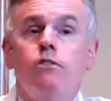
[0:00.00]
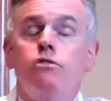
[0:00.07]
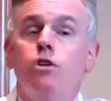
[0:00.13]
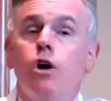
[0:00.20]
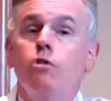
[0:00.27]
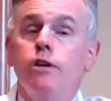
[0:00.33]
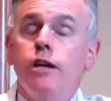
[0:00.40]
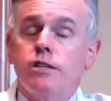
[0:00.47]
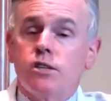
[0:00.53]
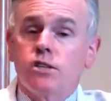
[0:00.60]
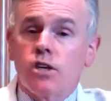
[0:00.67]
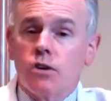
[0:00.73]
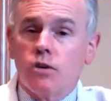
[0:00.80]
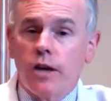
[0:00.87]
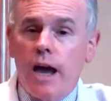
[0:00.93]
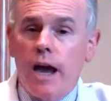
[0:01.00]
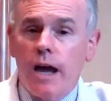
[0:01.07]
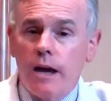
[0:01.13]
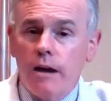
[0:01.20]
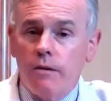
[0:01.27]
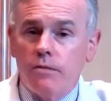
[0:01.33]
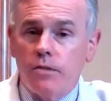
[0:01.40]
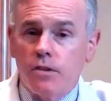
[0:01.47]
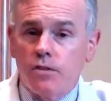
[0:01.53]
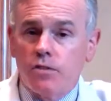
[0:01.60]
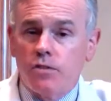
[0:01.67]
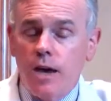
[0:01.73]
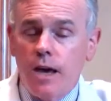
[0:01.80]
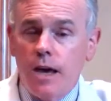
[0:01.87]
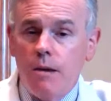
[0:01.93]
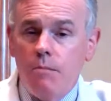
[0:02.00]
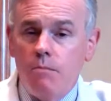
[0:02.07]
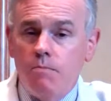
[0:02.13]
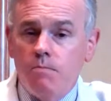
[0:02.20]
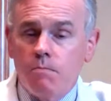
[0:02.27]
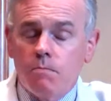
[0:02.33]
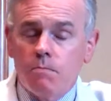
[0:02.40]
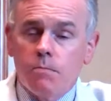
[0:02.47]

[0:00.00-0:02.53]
don't necessarily have the same